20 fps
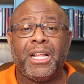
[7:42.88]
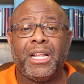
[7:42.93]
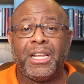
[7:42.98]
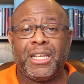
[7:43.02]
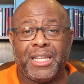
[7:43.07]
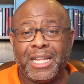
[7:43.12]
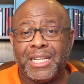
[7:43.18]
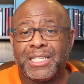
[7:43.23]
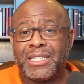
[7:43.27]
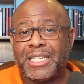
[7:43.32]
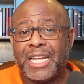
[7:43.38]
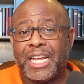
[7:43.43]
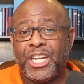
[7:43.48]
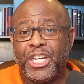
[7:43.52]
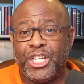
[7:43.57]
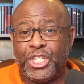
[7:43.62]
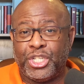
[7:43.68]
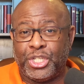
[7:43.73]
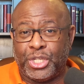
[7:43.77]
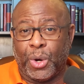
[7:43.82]
Let's say
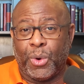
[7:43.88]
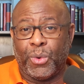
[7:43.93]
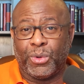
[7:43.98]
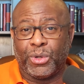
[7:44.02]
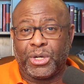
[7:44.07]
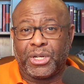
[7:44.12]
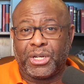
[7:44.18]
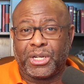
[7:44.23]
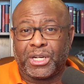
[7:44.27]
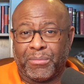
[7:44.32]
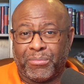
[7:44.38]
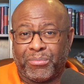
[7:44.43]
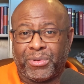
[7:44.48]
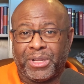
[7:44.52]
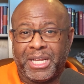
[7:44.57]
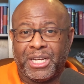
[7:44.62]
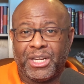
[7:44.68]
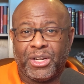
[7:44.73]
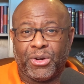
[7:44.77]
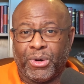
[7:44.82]
you don't
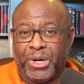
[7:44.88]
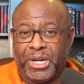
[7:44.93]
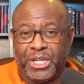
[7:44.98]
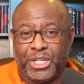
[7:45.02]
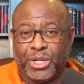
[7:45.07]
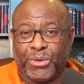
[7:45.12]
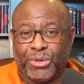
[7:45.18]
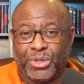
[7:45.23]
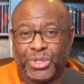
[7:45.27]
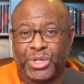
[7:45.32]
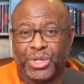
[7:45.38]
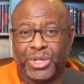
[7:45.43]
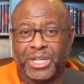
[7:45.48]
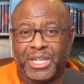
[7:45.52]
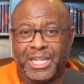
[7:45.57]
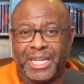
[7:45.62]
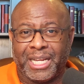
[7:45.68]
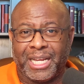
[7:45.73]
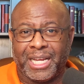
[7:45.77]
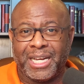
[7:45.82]
complete it or you don't turn
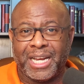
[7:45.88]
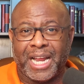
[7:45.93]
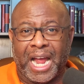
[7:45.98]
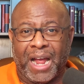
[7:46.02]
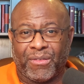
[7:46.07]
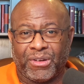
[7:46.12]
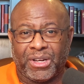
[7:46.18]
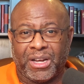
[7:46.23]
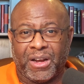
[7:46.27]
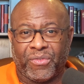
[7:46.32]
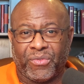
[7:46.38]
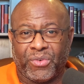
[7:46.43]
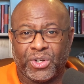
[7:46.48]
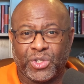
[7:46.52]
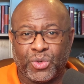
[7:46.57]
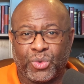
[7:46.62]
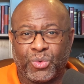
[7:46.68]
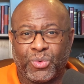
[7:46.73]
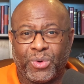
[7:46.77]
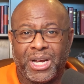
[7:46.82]
it in after that
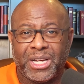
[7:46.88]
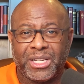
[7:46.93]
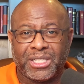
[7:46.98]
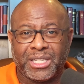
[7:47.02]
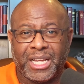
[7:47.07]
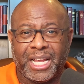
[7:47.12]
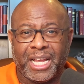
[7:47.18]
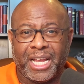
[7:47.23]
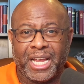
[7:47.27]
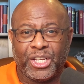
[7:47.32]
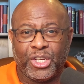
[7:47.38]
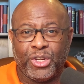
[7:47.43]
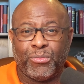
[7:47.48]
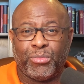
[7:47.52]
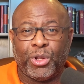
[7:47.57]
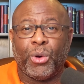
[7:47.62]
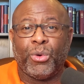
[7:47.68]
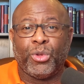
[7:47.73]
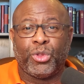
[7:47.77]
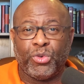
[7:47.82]
first request and you
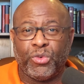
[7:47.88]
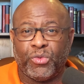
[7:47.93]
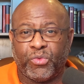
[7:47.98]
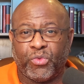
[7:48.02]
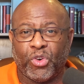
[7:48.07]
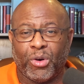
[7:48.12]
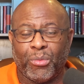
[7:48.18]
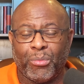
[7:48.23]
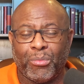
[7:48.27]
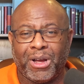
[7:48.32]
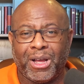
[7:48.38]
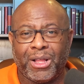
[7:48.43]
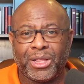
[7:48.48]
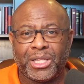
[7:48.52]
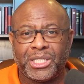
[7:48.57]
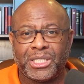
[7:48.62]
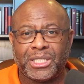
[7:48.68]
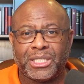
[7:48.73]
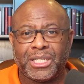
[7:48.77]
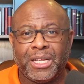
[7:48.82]
blow through 4
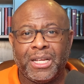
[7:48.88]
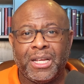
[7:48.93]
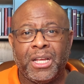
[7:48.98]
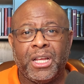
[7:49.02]
months.